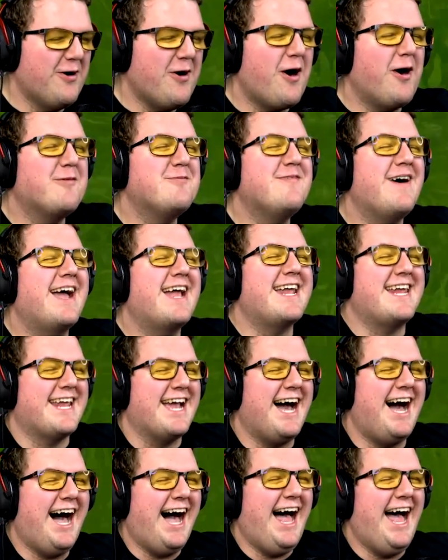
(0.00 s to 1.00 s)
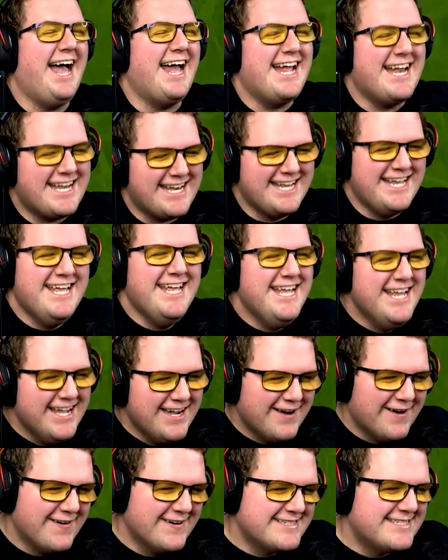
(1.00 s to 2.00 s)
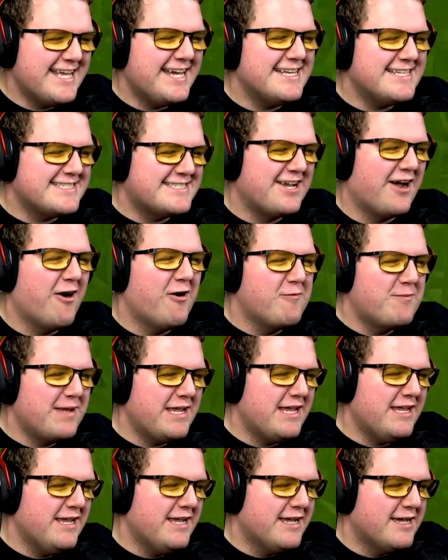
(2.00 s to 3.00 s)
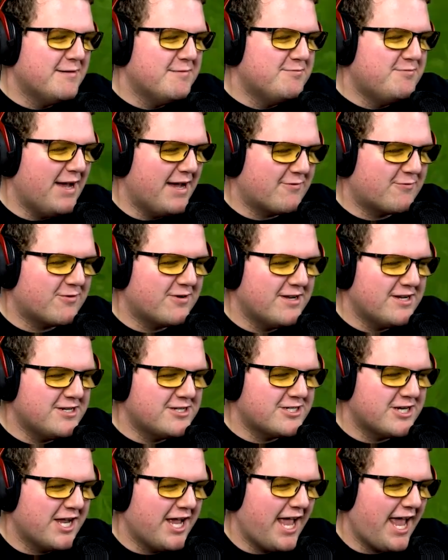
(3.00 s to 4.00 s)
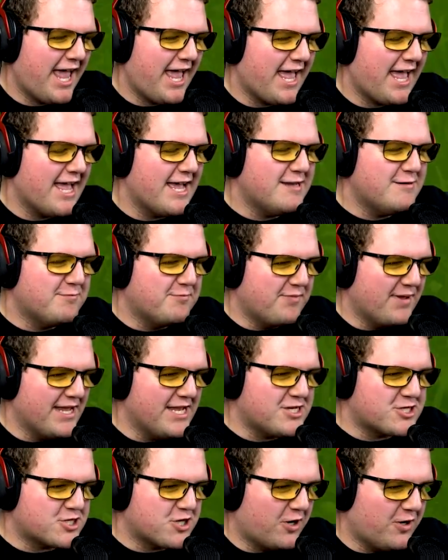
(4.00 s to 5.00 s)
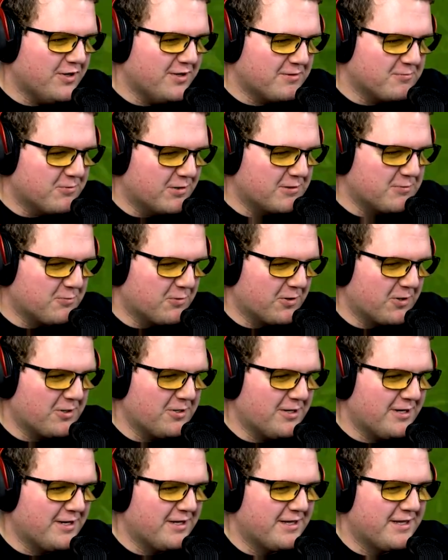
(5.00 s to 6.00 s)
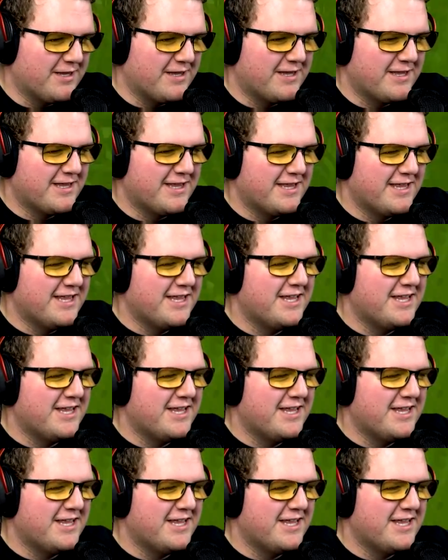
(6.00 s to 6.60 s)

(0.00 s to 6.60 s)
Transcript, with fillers: oh my god, was that Toby beverage? And bitch, all in one word. A